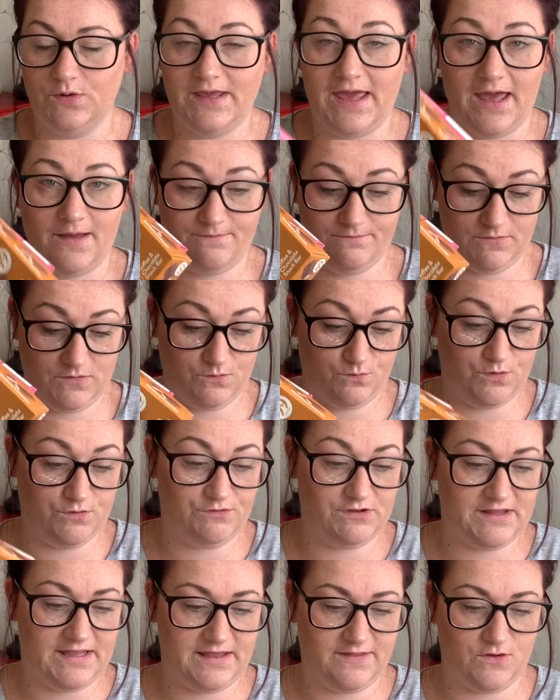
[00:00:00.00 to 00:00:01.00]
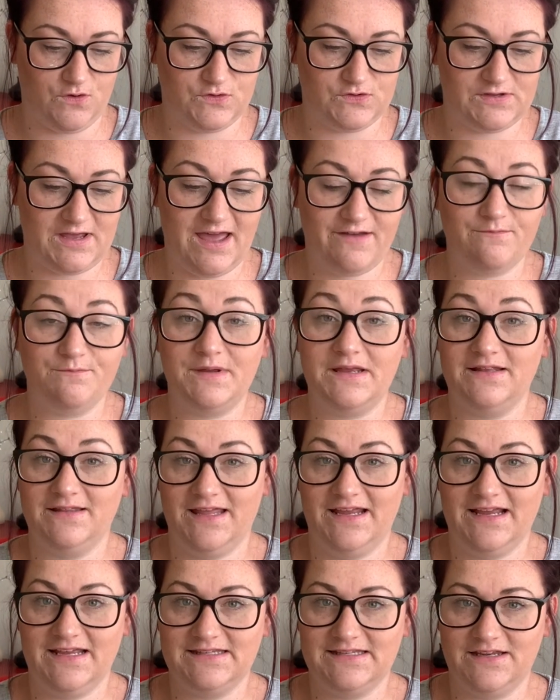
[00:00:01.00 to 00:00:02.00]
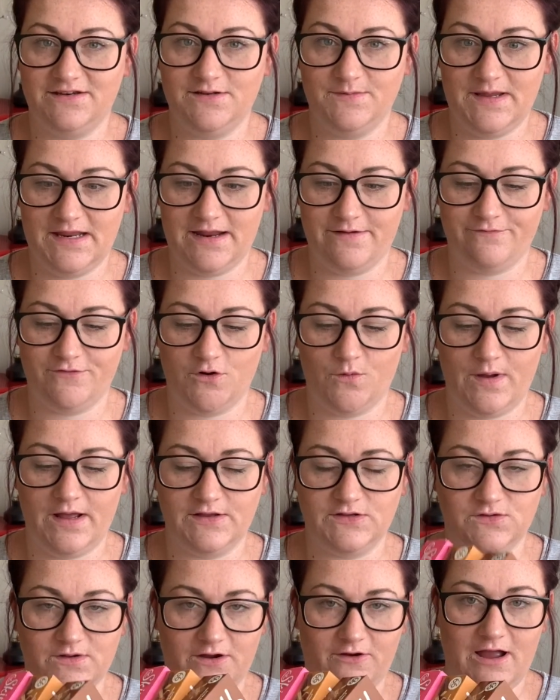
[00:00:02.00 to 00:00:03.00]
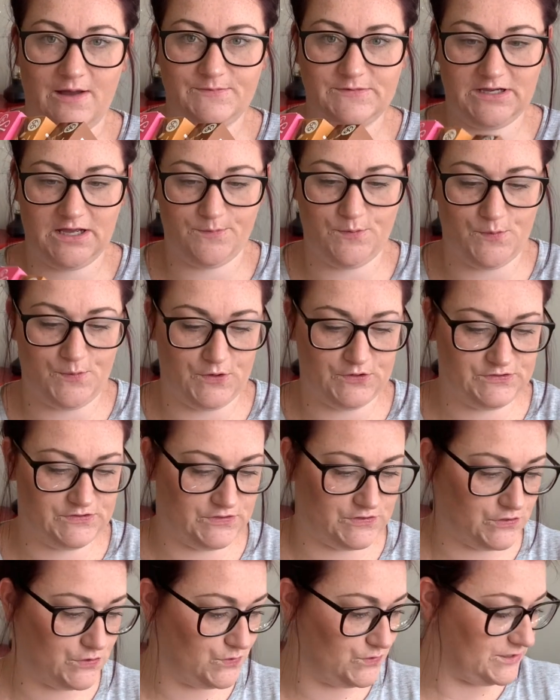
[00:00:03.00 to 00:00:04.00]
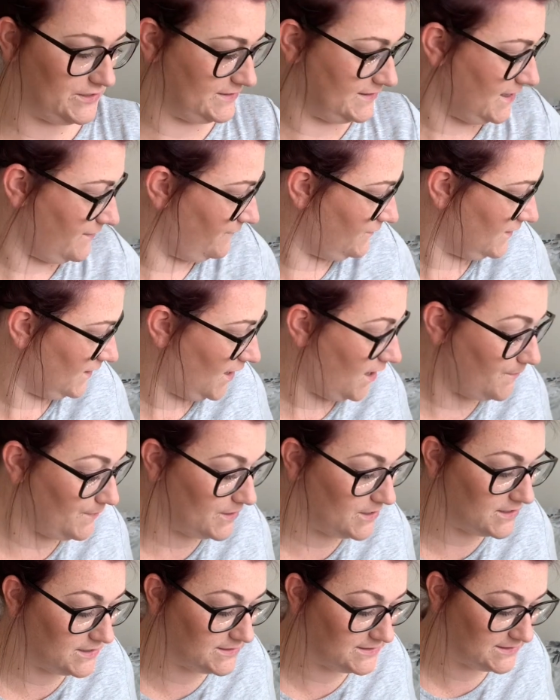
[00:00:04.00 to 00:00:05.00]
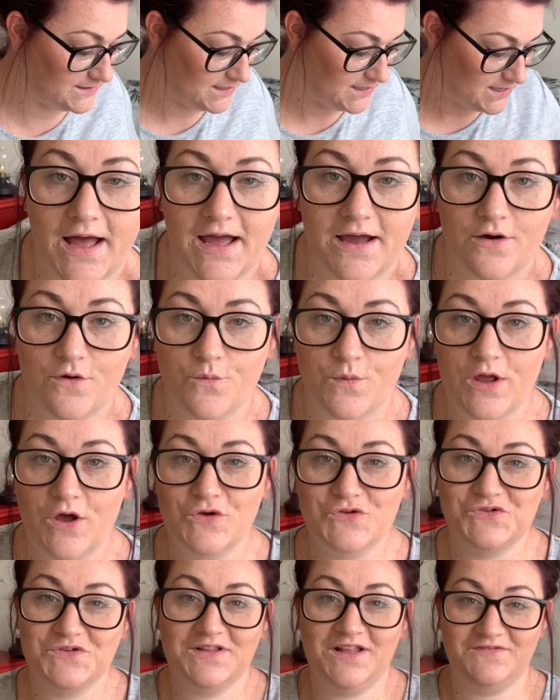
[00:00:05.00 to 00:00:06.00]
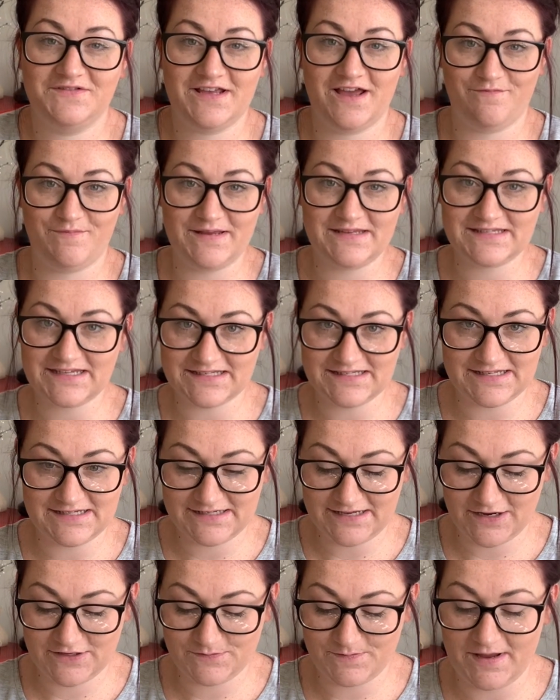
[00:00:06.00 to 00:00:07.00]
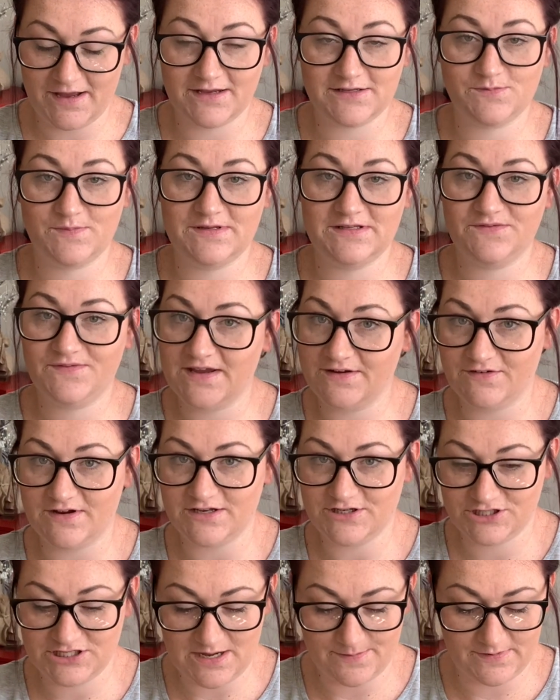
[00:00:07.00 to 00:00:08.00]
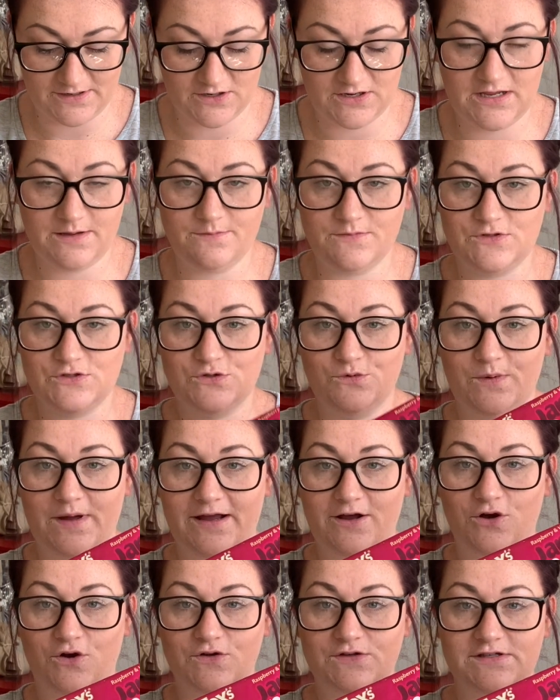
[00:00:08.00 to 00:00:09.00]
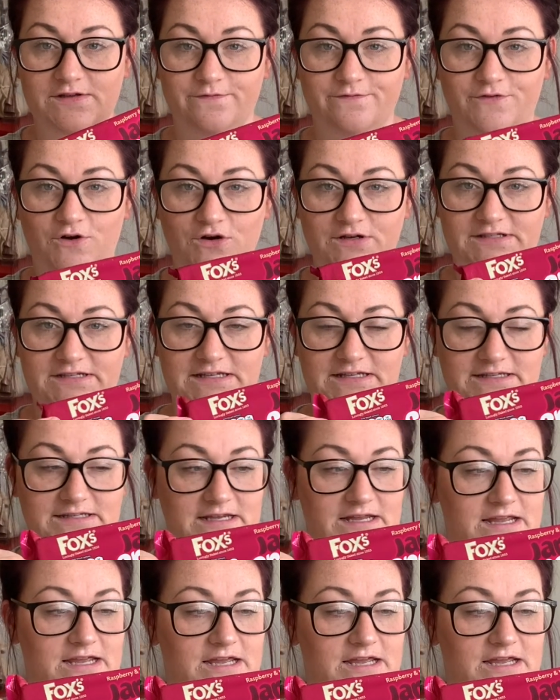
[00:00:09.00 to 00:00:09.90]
yeah, we really like those. So I haven't been, like I said, to B&M for a while, so I grabbed a couple of boxes of those just to have the cupboard. We also love to have biscuits in this house. My husband's favourite is jam and creams, so I got some Fox's